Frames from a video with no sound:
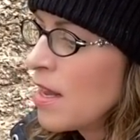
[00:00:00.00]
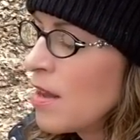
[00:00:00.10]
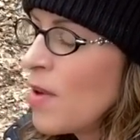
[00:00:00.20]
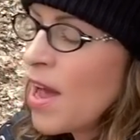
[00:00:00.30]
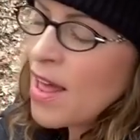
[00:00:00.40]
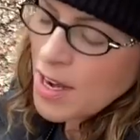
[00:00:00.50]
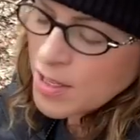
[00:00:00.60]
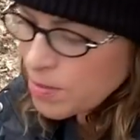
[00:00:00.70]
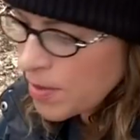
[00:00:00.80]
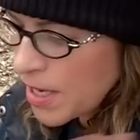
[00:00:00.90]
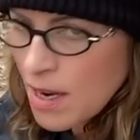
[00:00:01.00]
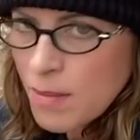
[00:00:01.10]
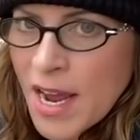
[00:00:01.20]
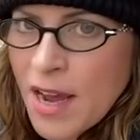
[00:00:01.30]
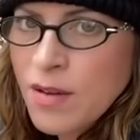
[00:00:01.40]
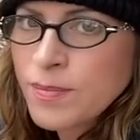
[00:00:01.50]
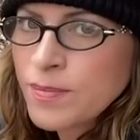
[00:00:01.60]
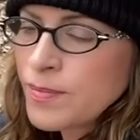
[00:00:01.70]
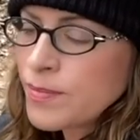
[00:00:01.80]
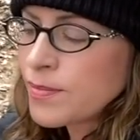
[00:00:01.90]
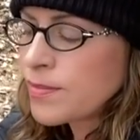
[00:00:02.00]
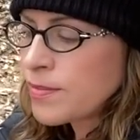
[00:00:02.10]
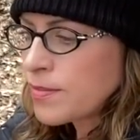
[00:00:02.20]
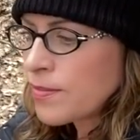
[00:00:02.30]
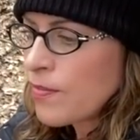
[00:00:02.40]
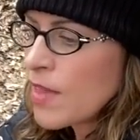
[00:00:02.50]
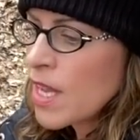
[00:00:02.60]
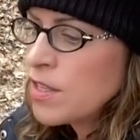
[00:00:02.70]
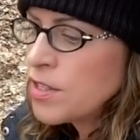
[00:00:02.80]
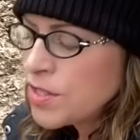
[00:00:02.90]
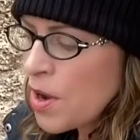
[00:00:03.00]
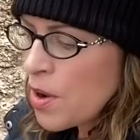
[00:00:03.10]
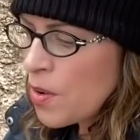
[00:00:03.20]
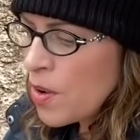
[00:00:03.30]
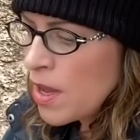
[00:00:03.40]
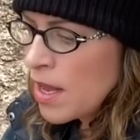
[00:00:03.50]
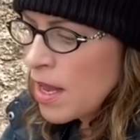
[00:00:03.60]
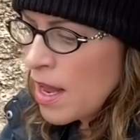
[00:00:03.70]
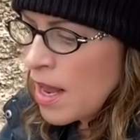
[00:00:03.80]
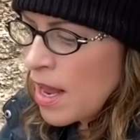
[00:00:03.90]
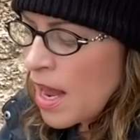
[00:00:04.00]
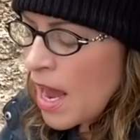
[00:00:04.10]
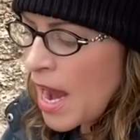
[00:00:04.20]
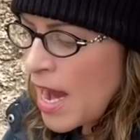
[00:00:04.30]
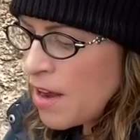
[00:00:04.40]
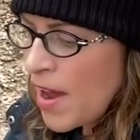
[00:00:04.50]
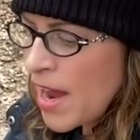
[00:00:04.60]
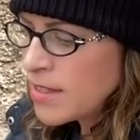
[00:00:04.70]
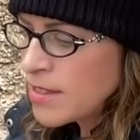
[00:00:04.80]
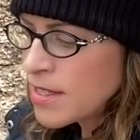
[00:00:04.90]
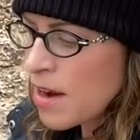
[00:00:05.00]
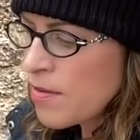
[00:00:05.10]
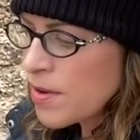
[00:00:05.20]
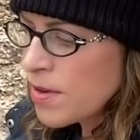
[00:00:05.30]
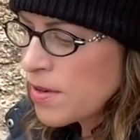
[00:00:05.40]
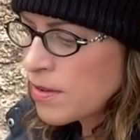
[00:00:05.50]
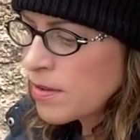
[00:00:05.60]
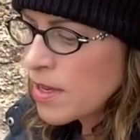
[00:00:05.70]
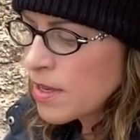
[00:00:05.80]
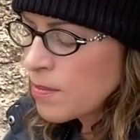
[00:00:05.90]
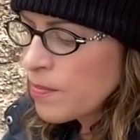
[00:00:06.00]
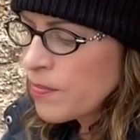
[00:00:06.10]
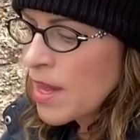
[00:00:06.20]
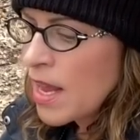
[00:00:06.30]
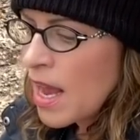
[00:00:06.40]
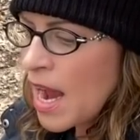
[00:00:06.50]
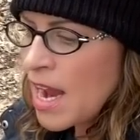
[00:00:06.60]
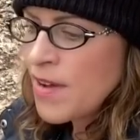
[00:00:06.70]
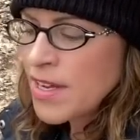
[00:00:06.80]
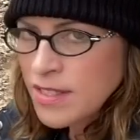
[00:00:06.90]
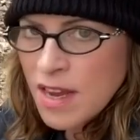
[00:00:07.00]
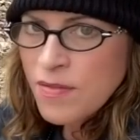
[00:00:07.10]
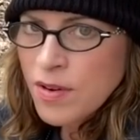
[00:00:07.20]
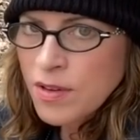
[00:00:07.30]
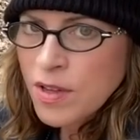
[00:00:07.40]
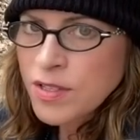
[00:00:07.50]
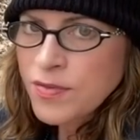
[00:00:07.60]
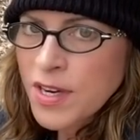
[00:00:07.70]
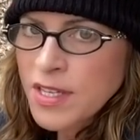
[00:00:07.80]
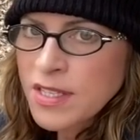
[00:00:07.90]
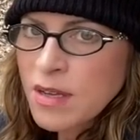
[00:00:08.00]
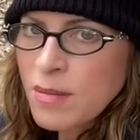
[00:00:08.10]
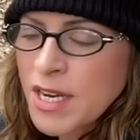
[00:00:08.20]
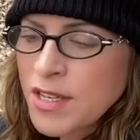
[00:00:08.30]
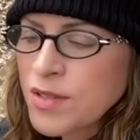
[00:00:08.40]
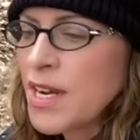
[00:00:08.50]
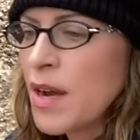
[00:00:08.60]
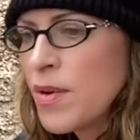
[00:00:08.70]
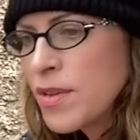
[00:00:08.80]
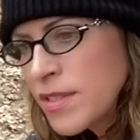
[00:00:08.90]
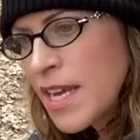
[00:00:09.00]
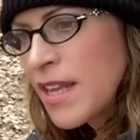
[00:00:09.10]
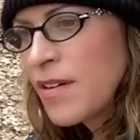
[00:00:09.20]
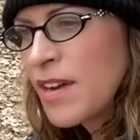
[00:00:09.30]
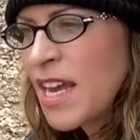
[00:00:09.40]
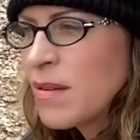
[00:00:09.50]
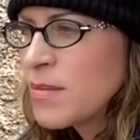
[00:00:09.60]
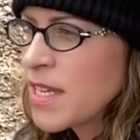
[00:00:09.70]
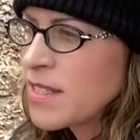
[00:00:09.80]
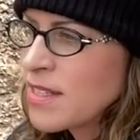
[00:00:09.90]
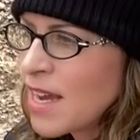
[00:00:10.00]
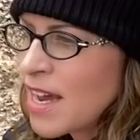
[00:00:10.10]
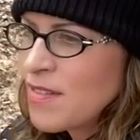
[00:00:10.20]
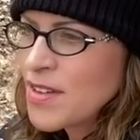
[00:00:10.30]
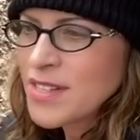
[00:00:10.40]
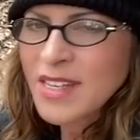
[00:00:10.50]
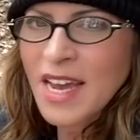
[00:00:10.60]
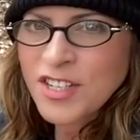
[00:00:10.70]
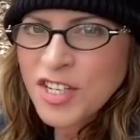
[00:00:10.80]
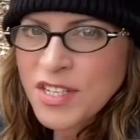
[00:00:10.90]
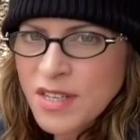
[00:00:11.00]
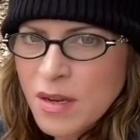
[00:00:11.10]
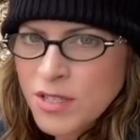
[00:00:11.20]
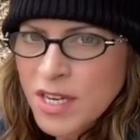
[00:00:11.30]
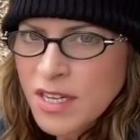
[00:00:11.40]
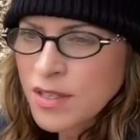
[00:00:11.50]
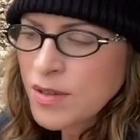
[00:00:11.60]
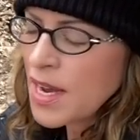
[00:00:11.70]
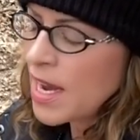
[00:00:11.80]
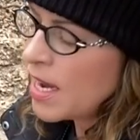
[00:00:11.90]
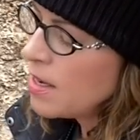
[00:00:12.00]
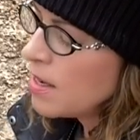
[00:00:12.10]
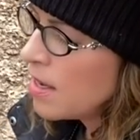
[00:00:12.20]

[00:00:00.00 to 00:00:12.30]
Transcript: Well, I'll just bring it up now. So I have had several I have had several close friends in the ministry. I won't say their names because it's kind of a sketchy subject, okay?